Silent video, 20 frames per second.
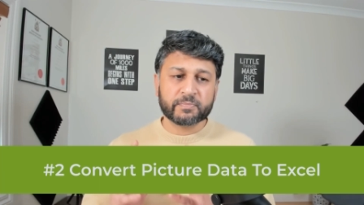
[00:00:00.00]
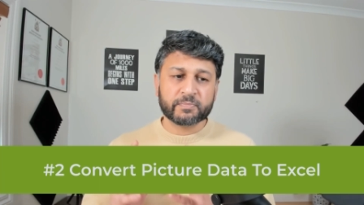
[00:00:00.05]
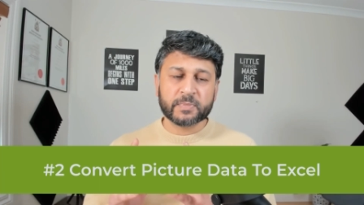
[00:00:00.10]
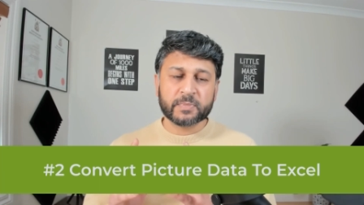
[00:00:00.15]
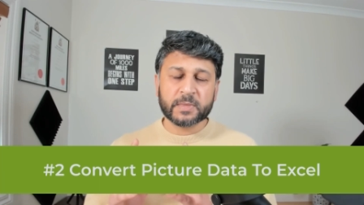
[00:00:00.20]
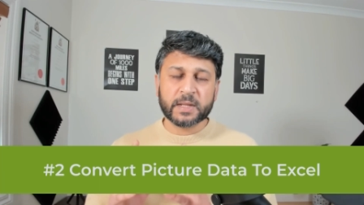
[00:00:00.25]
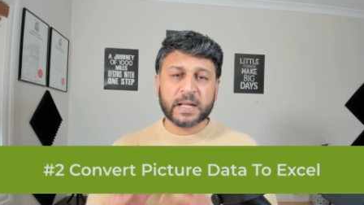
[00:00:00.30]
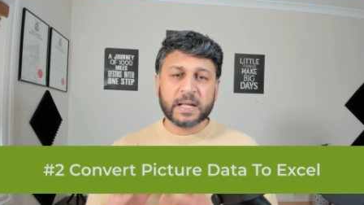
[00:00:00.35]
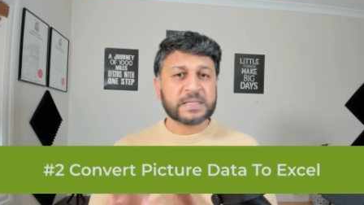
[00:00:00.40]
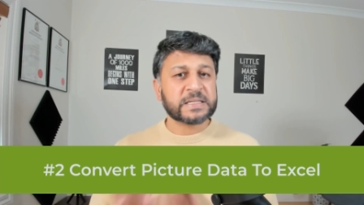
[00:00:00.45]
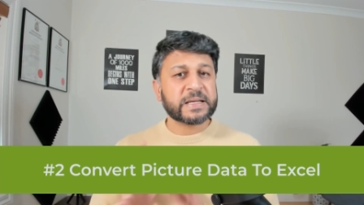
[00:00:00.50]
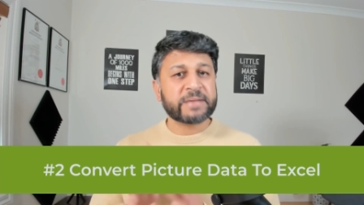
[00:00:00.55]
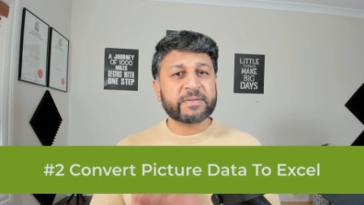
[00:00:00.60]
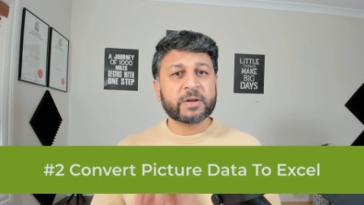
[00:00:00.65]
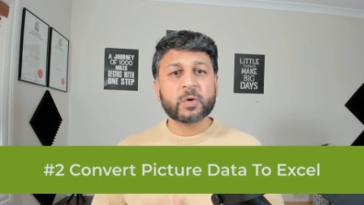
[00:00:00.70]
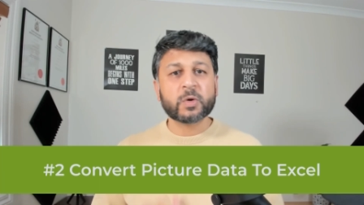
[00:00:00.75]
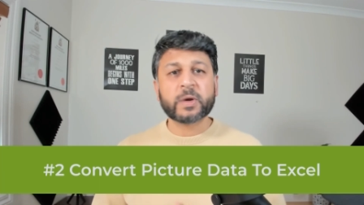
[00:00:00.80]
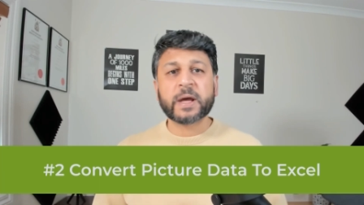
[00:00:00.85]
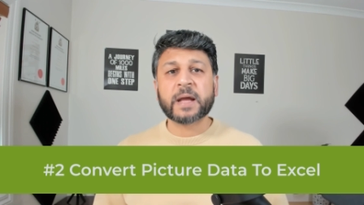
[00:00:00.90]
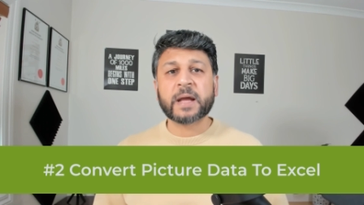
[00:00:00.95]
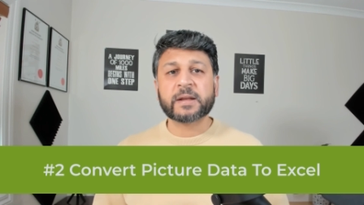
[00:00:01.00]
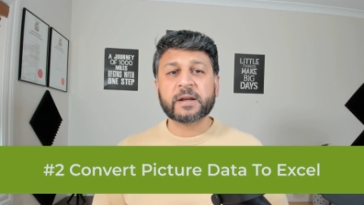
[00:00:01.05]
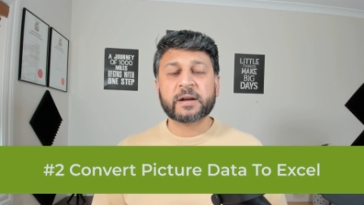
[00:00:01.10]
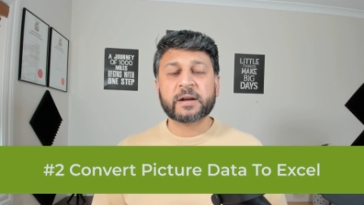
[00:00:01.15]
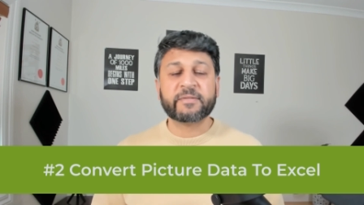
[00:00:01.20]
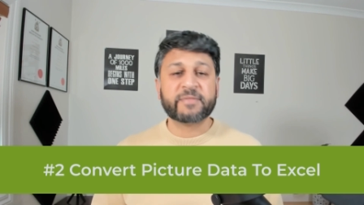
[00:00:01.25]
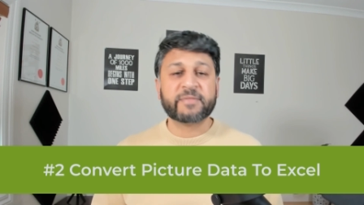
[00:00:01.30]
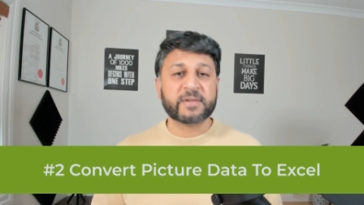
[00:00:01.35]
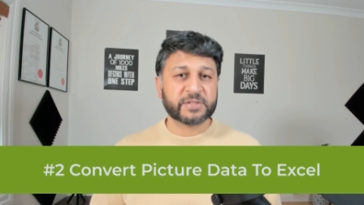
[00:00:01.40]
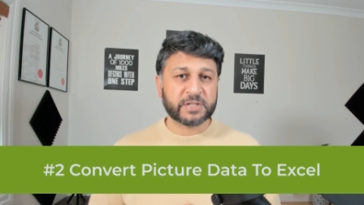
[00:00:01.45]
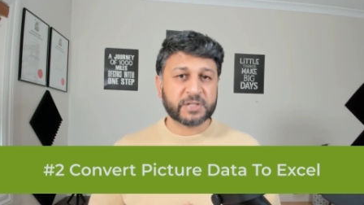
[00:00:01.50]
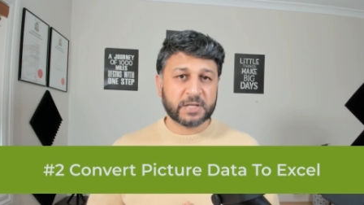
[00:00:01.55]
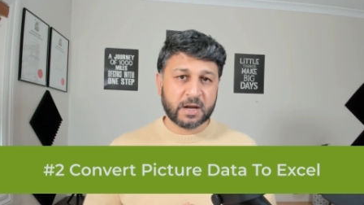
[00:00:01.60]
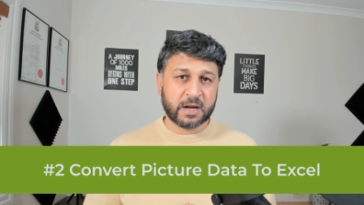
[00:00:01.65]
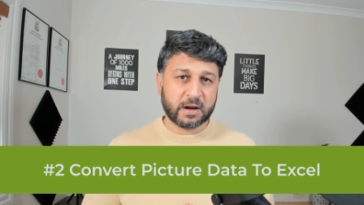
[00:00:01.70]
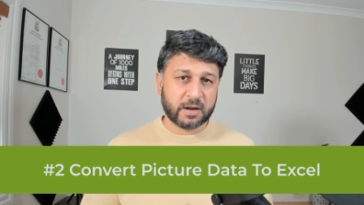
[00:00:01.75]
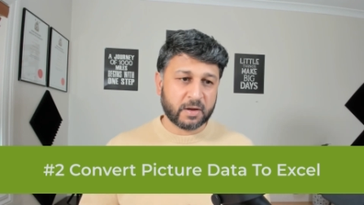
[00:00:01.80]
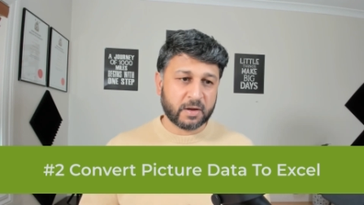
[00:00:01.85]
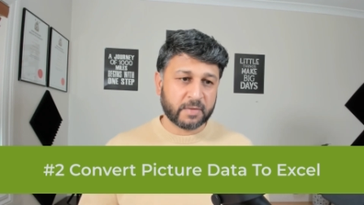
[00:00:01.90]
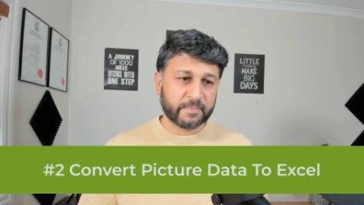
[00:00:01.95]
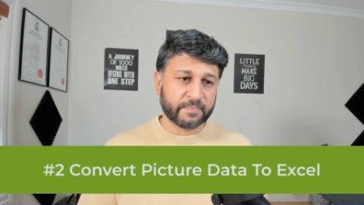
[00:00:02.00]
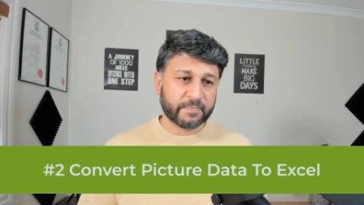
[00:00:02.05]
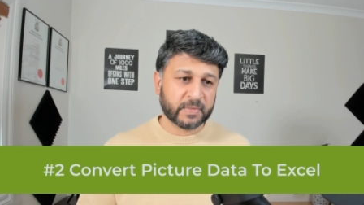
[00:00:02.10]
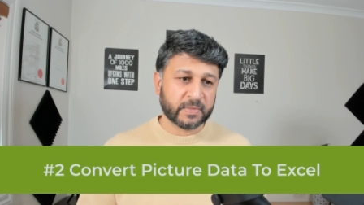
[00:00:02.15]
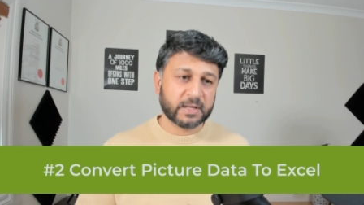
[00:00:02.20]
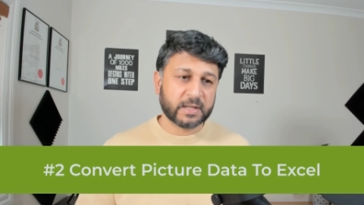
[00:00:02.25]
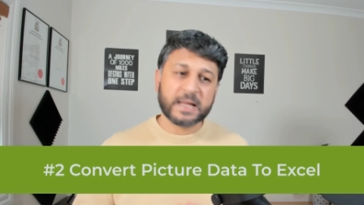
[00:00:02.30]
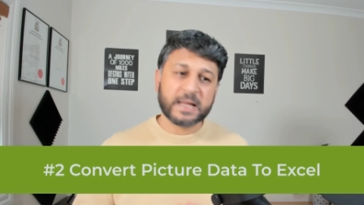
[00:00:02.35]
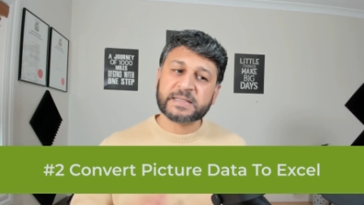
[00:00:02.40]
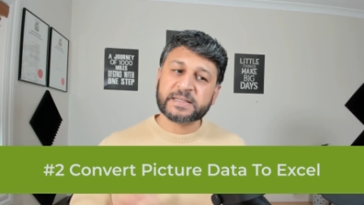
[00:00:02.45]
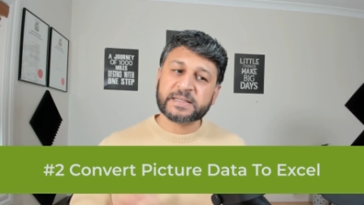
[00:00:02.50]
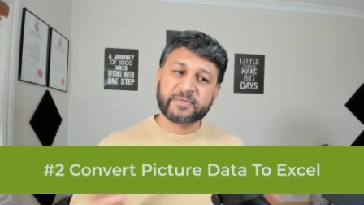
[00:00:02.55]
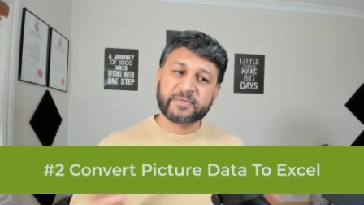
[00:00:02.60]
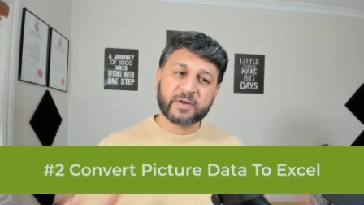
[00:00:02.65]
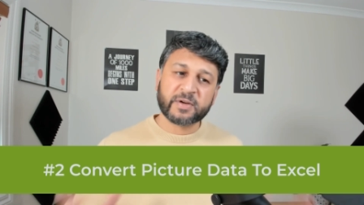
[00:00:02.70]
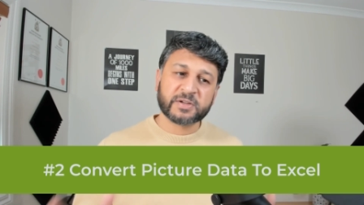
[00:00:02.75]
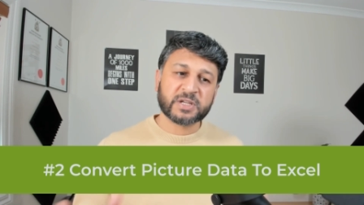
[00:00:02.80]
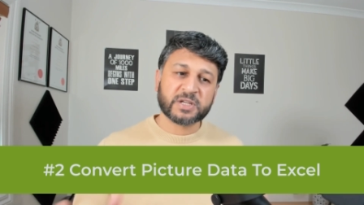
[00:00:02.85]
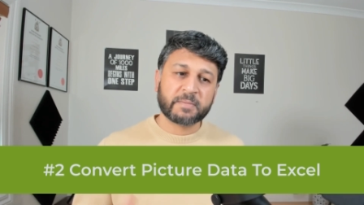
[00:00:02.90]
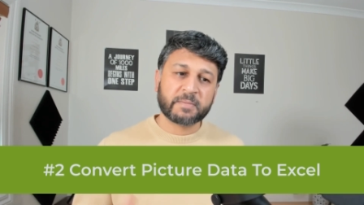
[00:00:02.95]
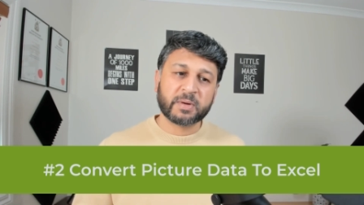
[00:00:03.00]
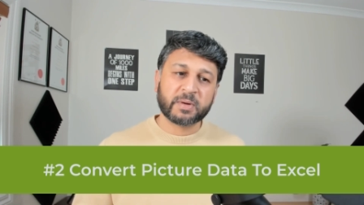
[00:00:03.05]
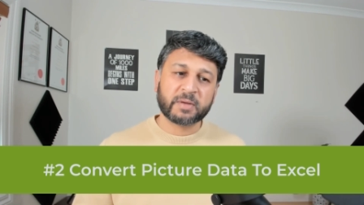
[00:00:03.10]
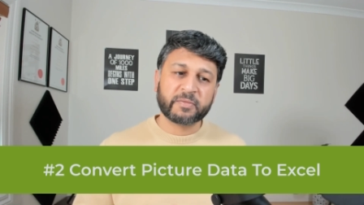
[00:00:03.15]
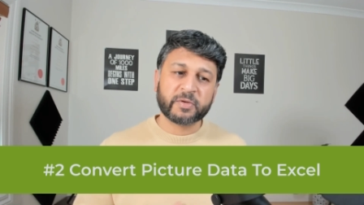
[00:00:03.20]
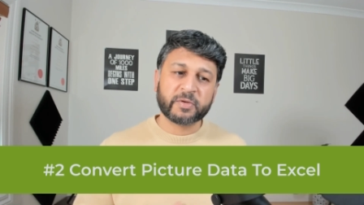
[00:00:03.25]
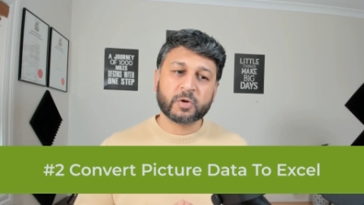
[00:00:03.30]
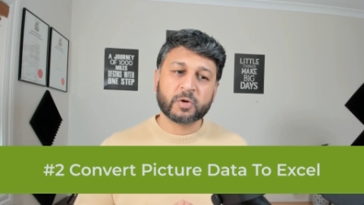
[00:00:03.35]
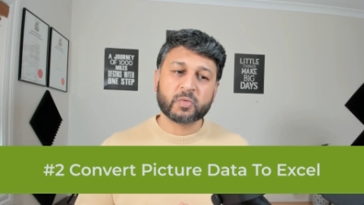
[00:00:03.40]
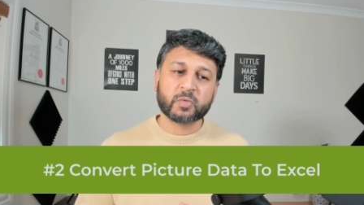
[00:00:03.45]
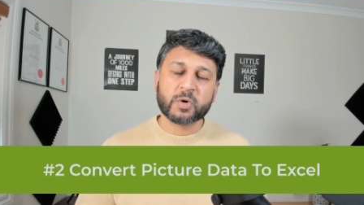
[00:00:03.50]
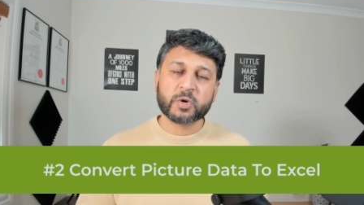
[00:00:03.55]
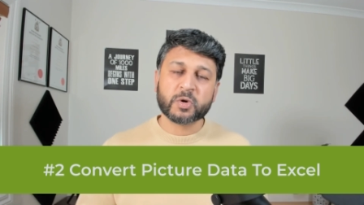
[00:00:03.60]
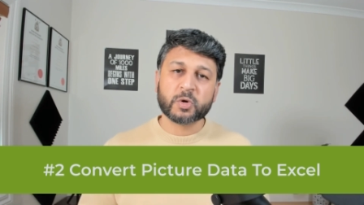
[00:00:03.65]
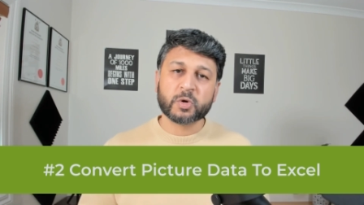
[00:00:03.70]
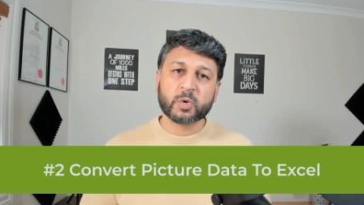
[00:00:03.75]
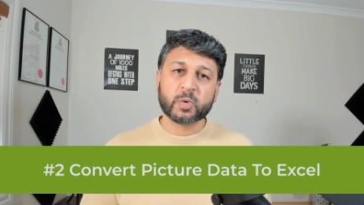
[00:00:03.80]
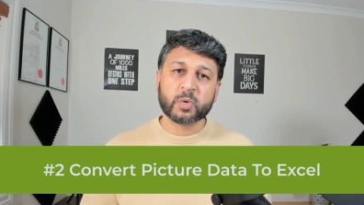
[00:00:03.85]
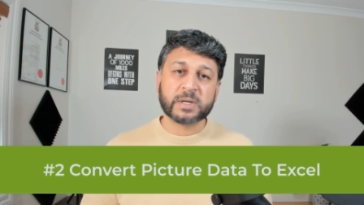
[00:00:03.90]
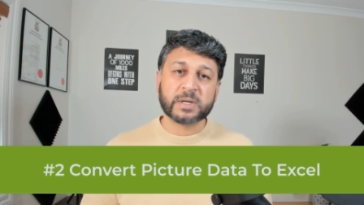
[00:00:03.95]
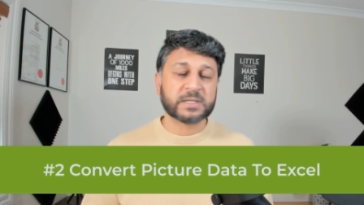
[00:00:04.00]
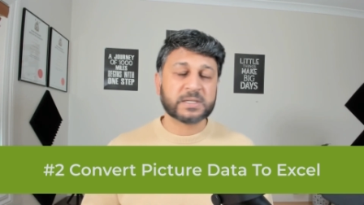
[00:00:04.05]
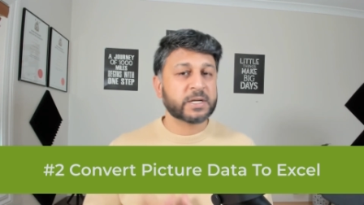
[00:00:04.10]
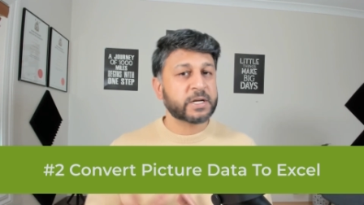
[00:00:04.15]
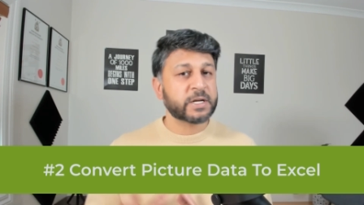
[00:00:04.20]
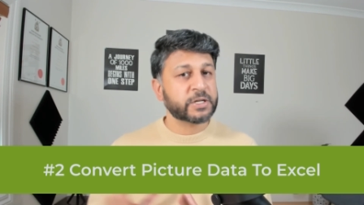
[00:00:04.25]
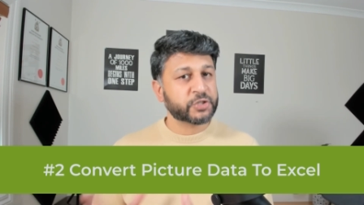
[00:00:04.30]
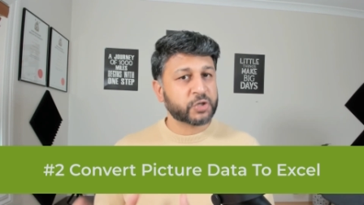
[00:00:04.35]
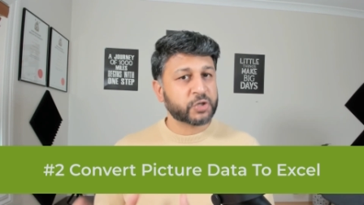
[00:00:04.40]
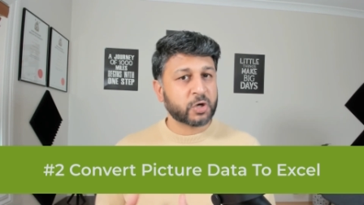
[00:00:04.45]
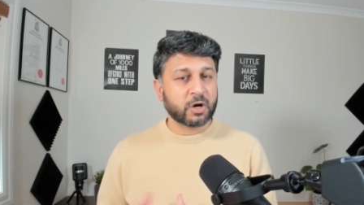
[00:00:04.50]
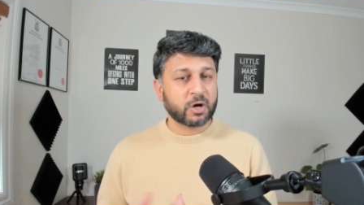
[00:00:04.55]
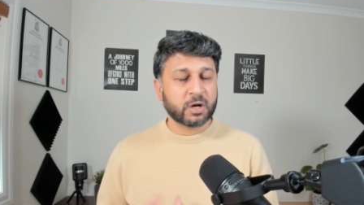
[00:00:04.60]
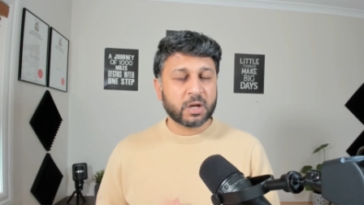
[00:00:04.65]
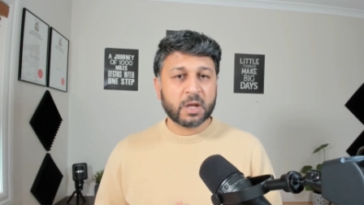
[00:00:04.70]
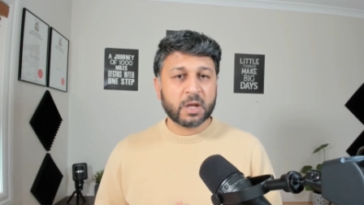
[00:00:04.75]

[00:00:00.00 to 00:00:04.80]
let's have a look at a different scenario let's say for example we don't want to do a screenshot